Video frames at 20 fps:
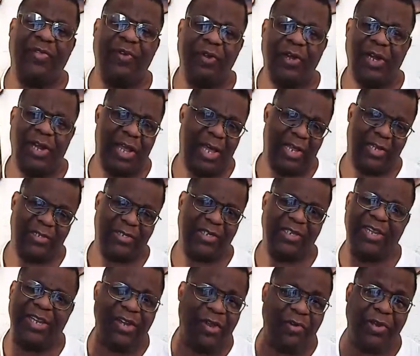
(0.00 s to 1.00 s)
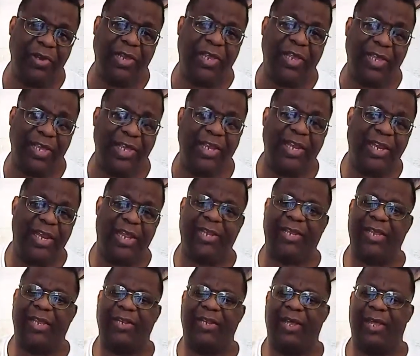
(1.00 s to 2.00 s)
$30 because they know they can get it at
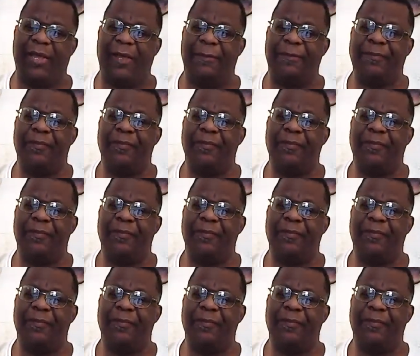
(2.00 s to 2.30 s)
that time.